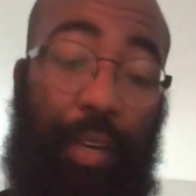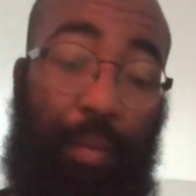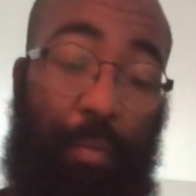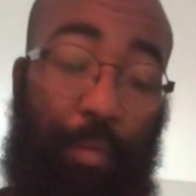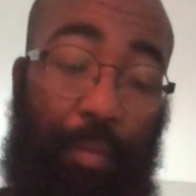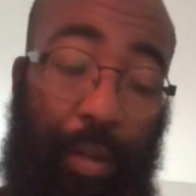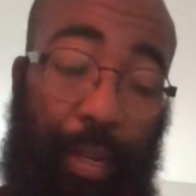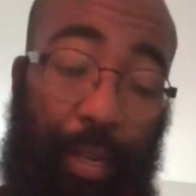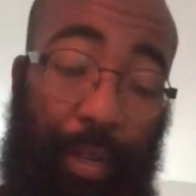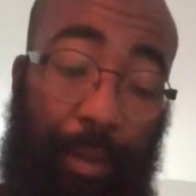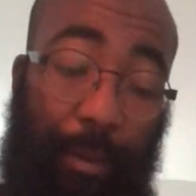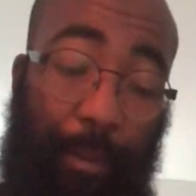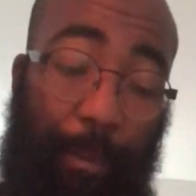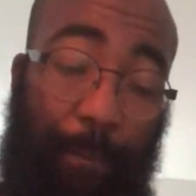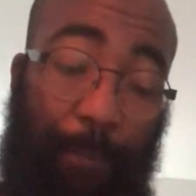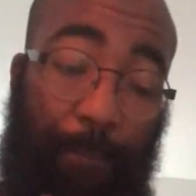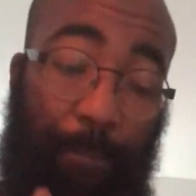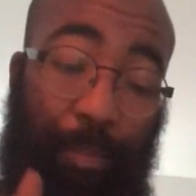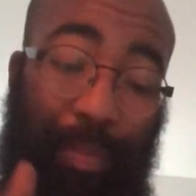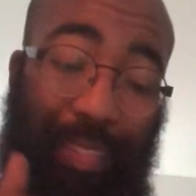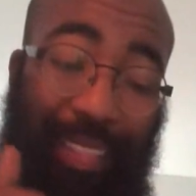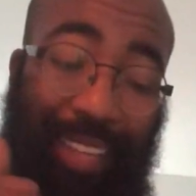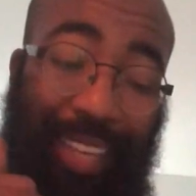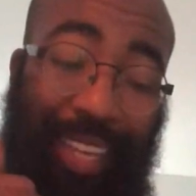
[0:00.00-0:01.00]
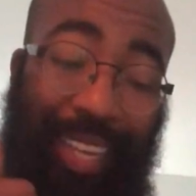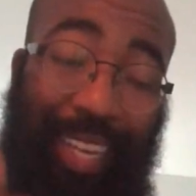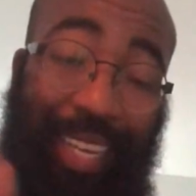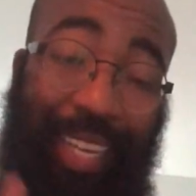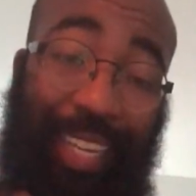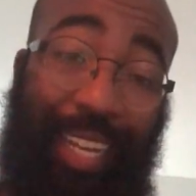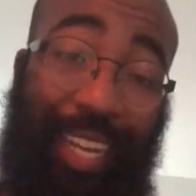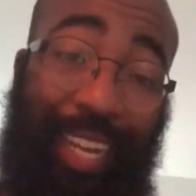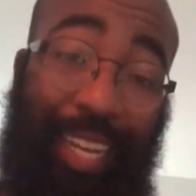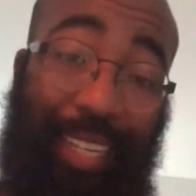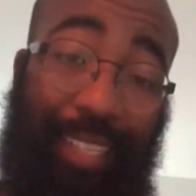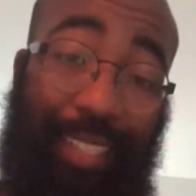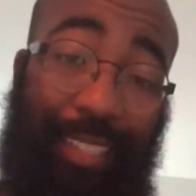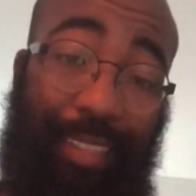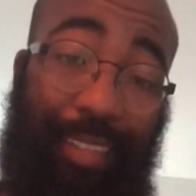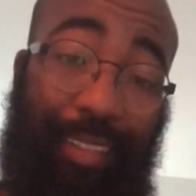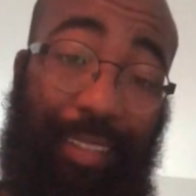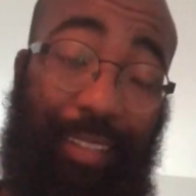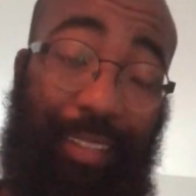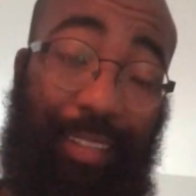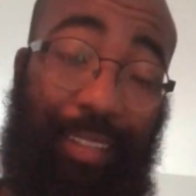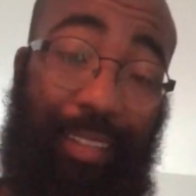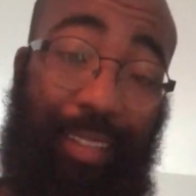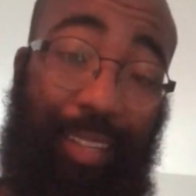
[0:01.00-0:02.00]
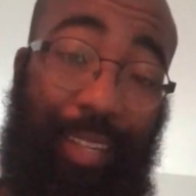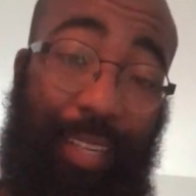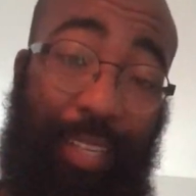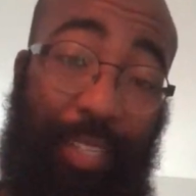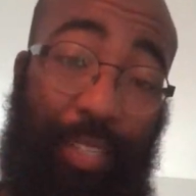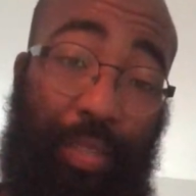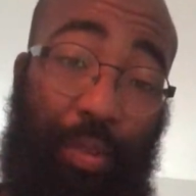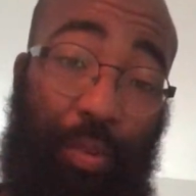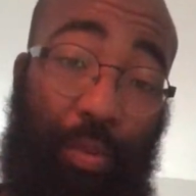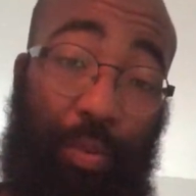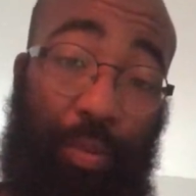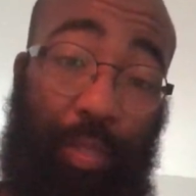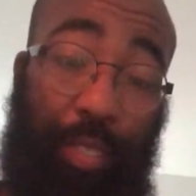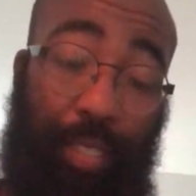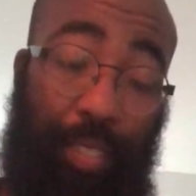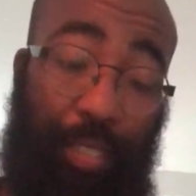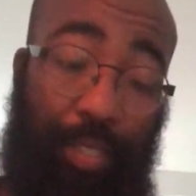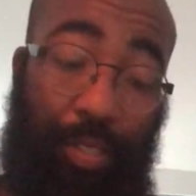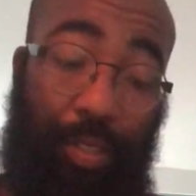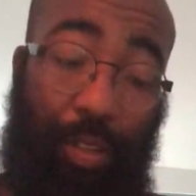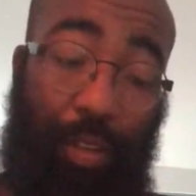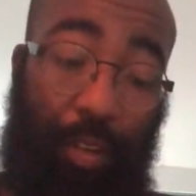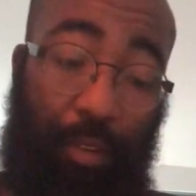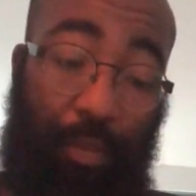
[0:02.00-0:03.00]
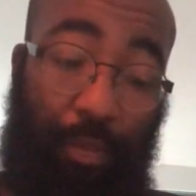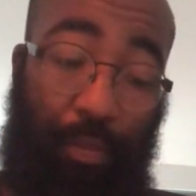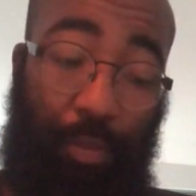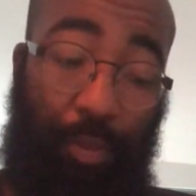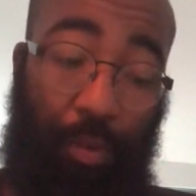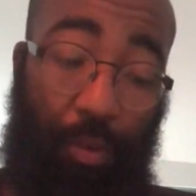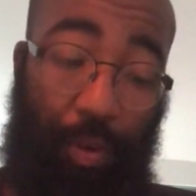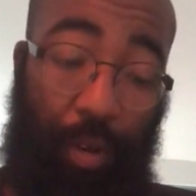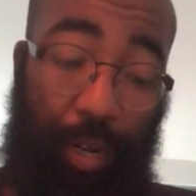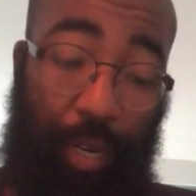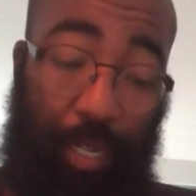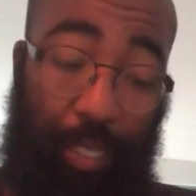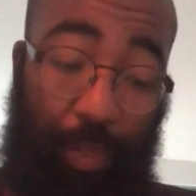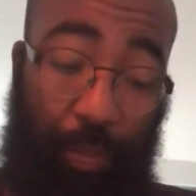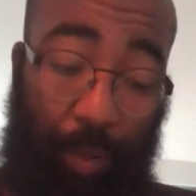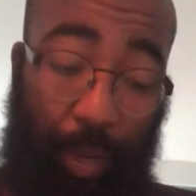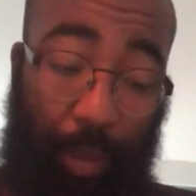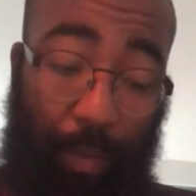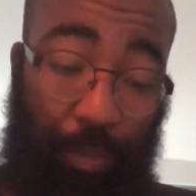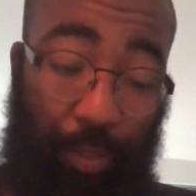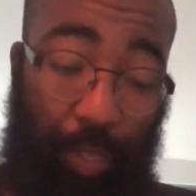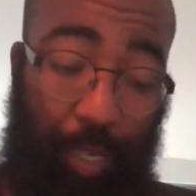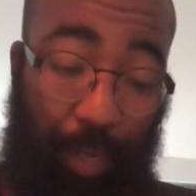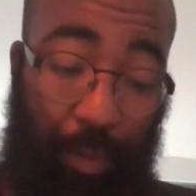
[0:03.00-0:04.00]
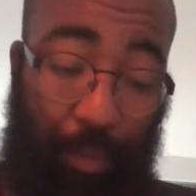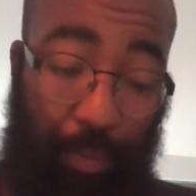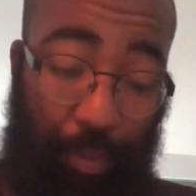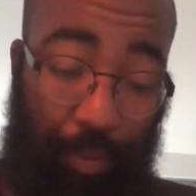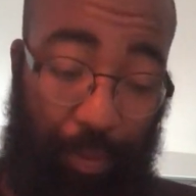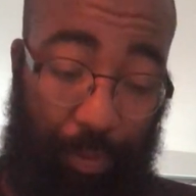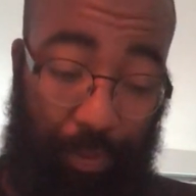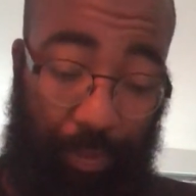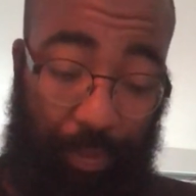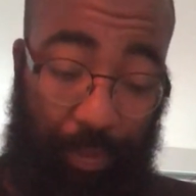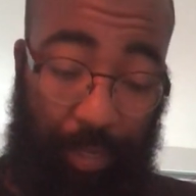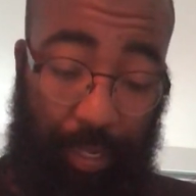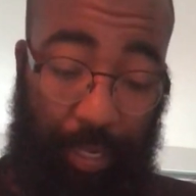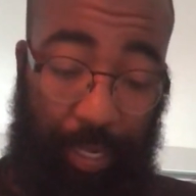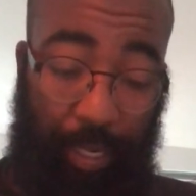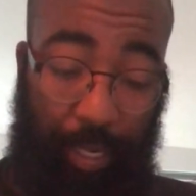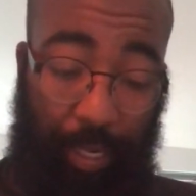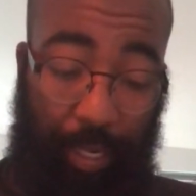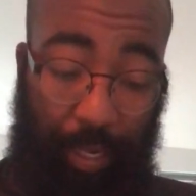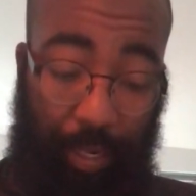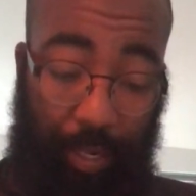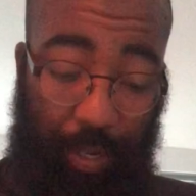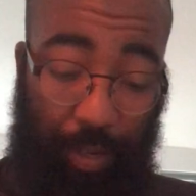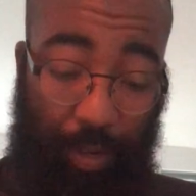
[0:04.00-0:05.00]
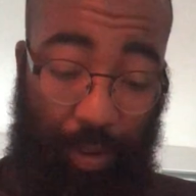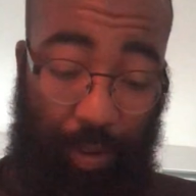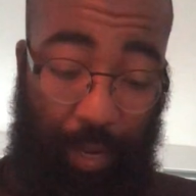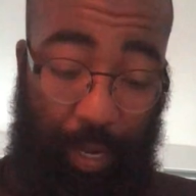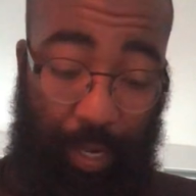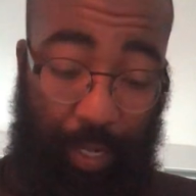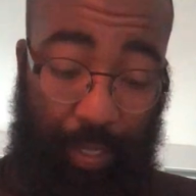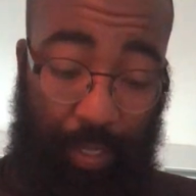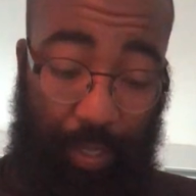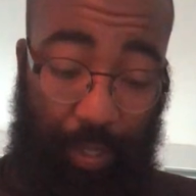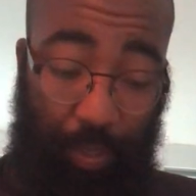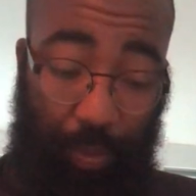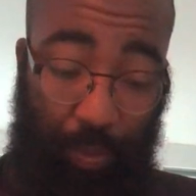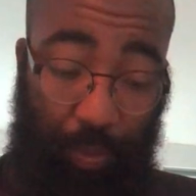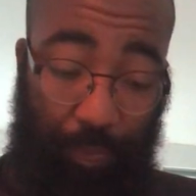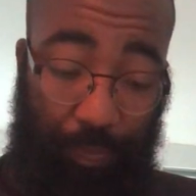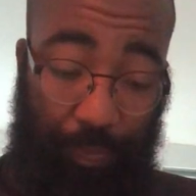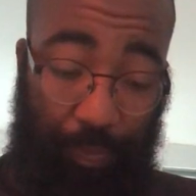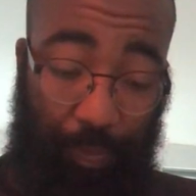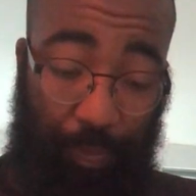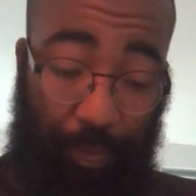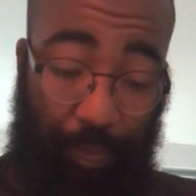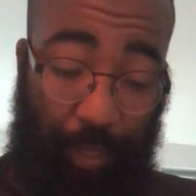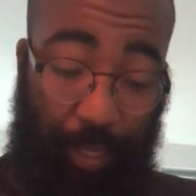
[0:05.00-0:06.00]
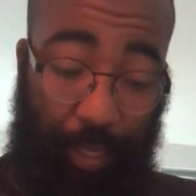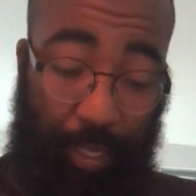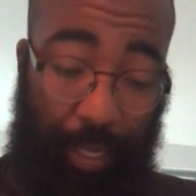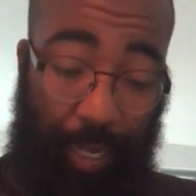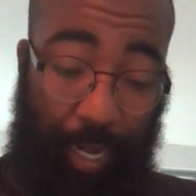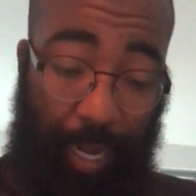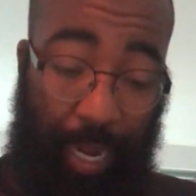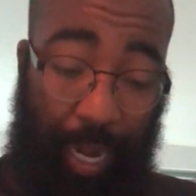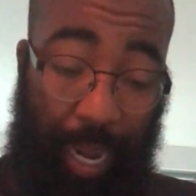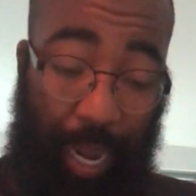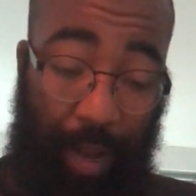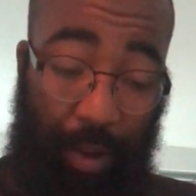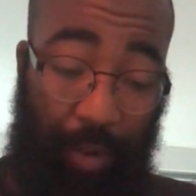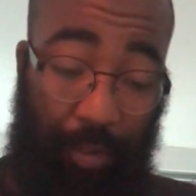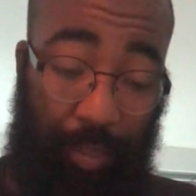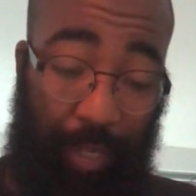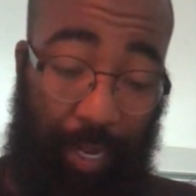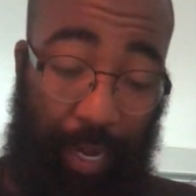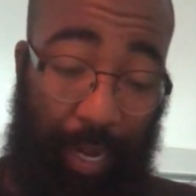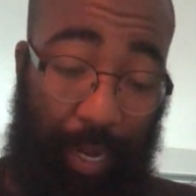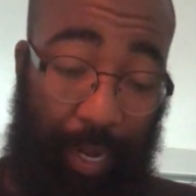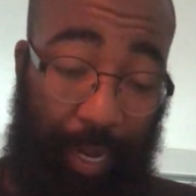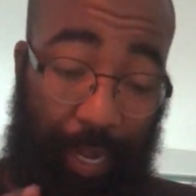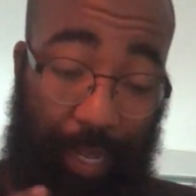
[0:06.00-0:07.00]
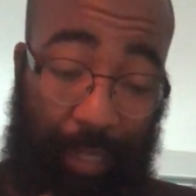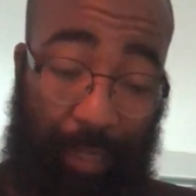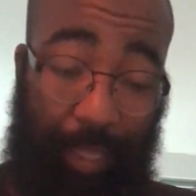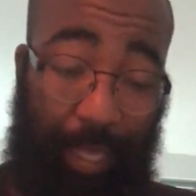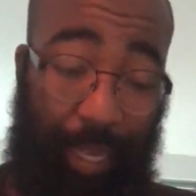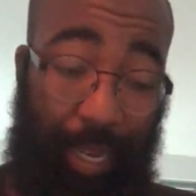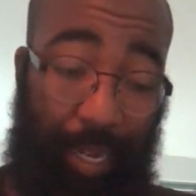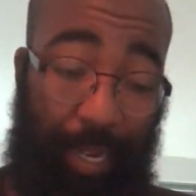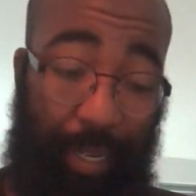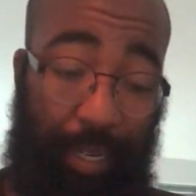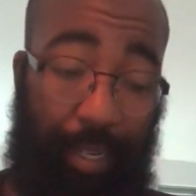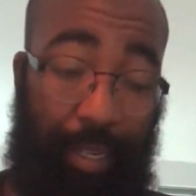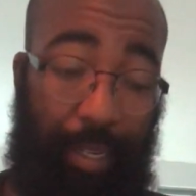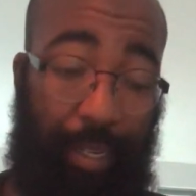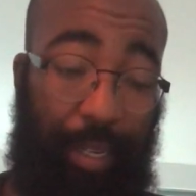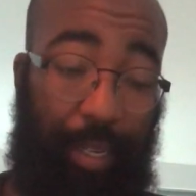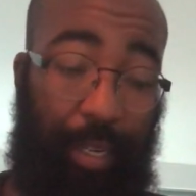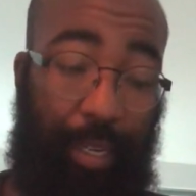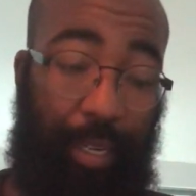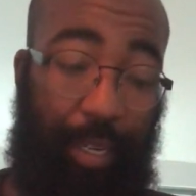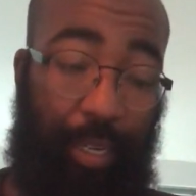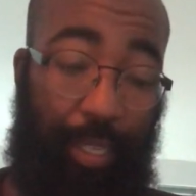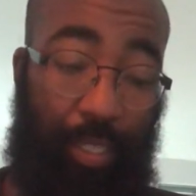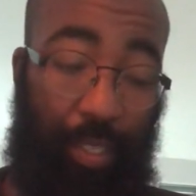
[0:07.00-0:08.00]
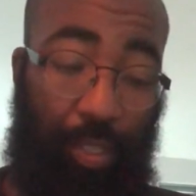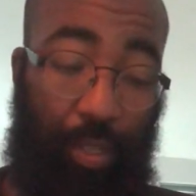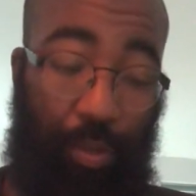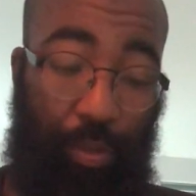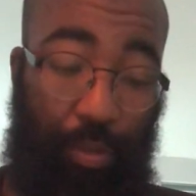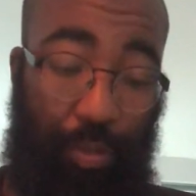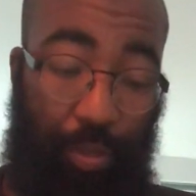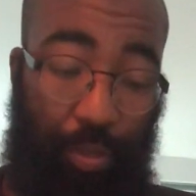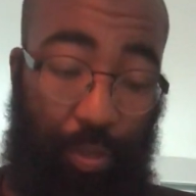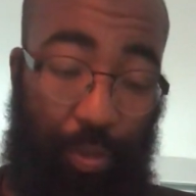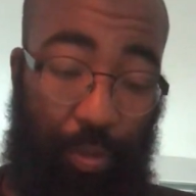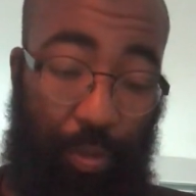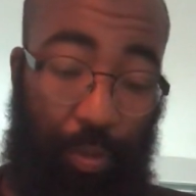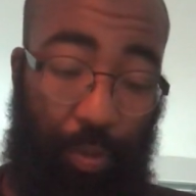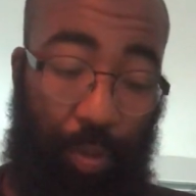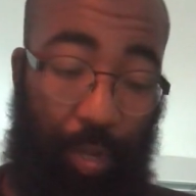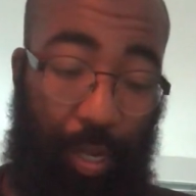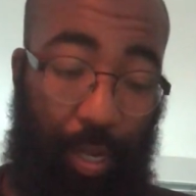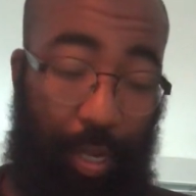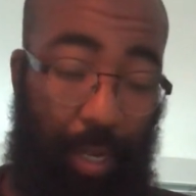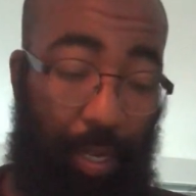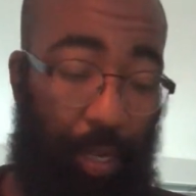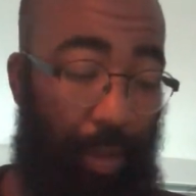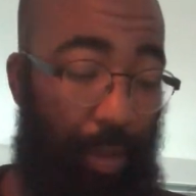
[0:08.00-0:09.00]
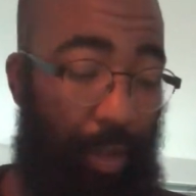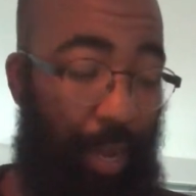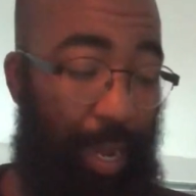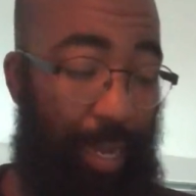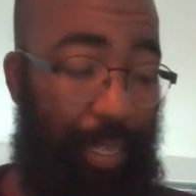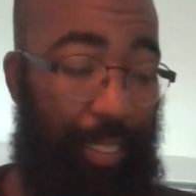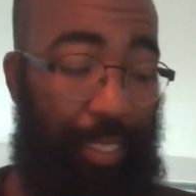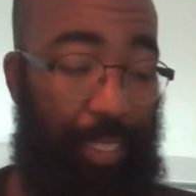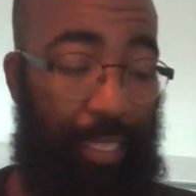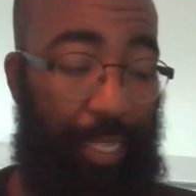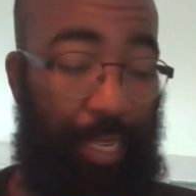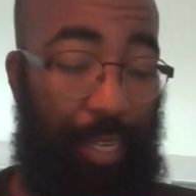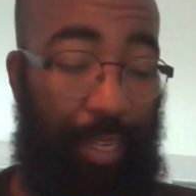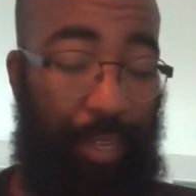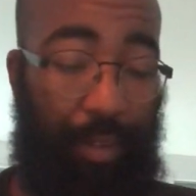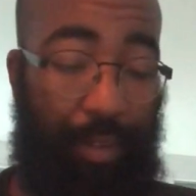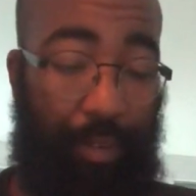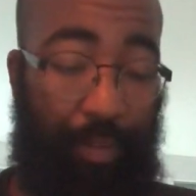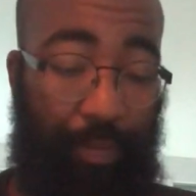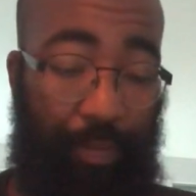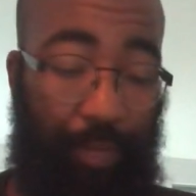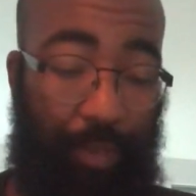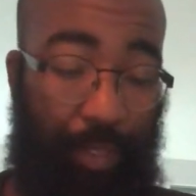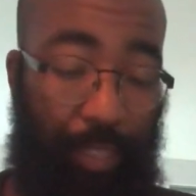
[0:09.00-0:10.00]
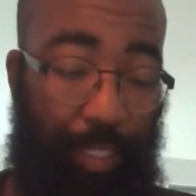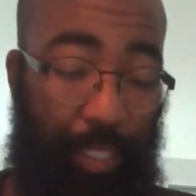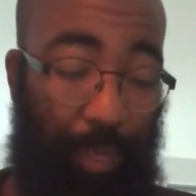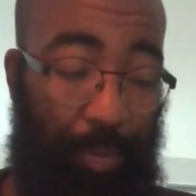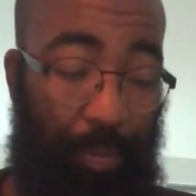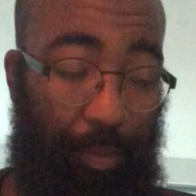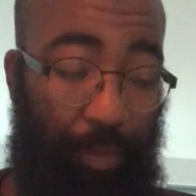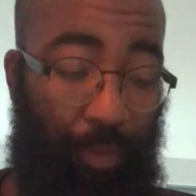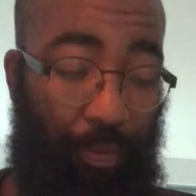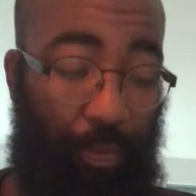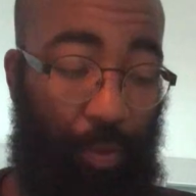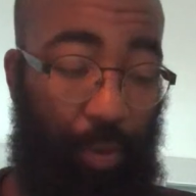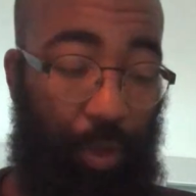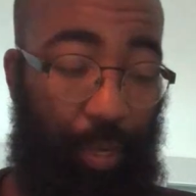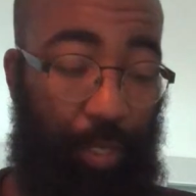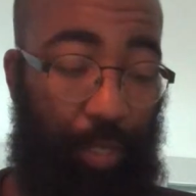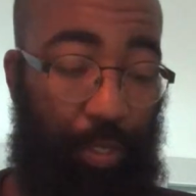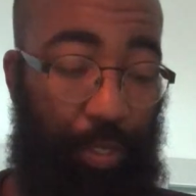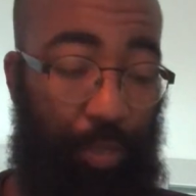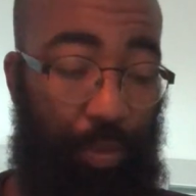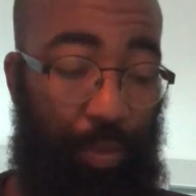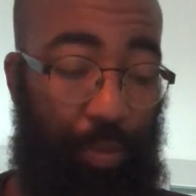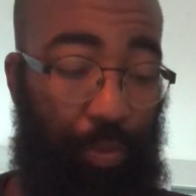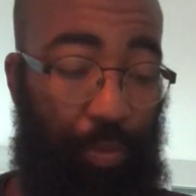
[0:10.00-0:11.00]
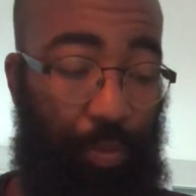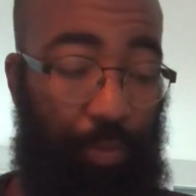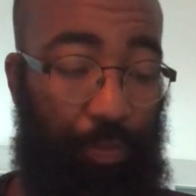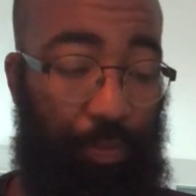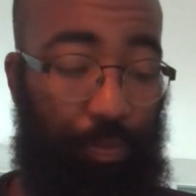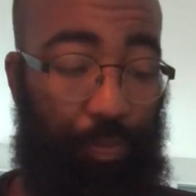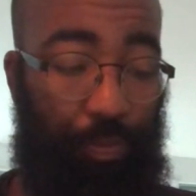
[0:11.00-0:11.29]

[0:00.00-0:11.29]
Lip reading: But the elect is who this is all for. It's what I'm trying to prove. All right, so now that I got that, let's go to Isaiah chapter 42